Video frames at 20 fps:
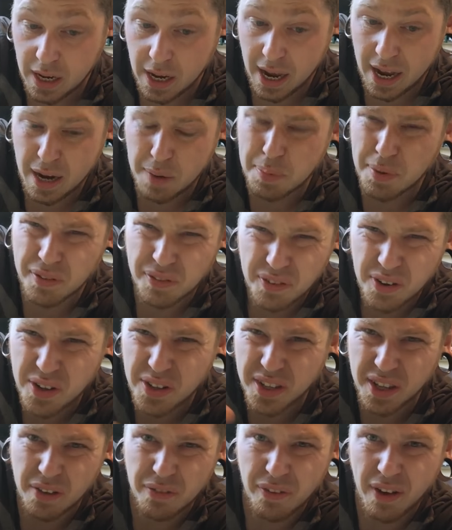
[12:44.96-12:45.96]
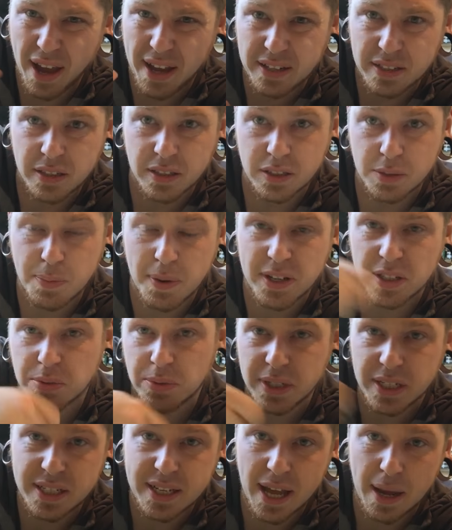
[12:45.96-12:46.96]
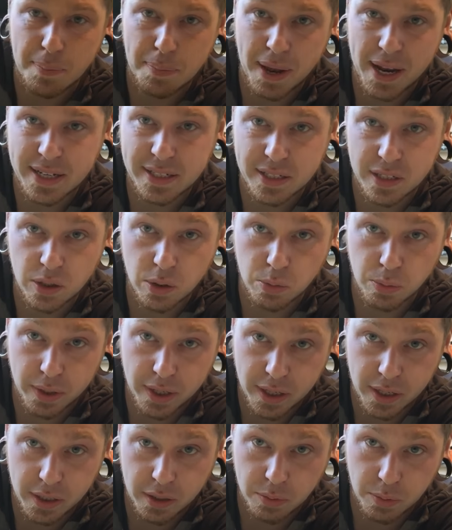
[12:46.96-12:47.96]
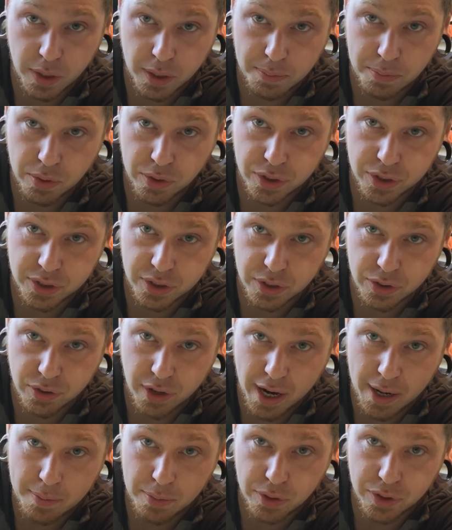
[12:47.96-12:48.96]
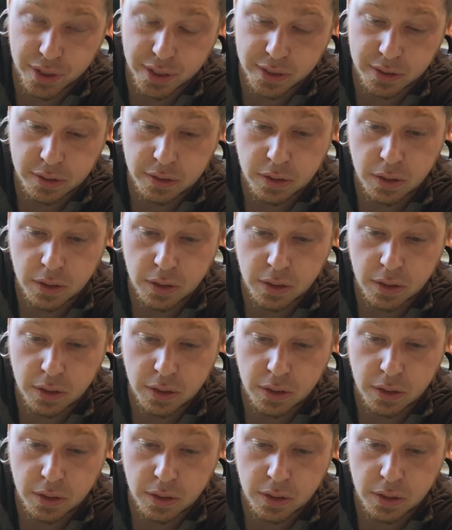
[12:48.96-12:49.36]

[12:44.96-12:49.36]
and I prefer the effect, especially when you start painting it up with your, with your brushes and dry brushing.